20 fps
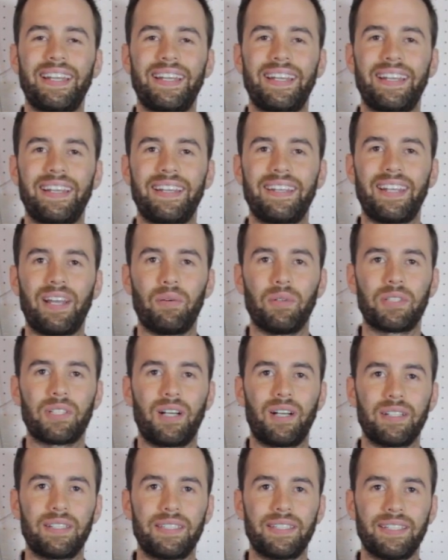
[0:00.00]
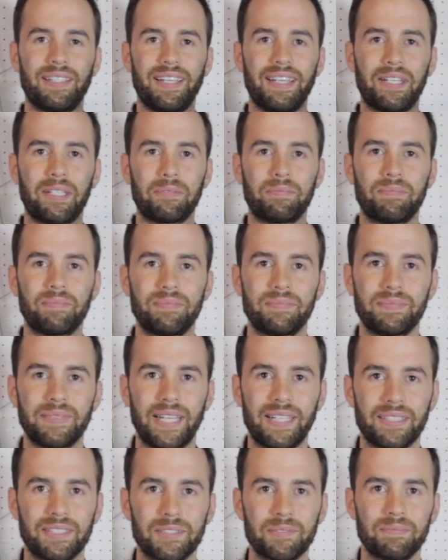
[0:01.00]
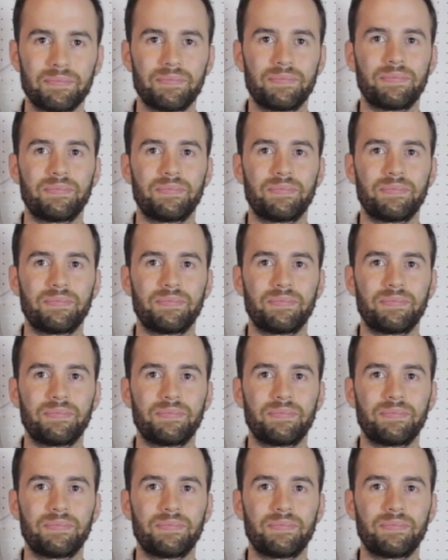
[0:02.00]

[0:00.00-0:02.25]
and I will talk to you later. Thanks.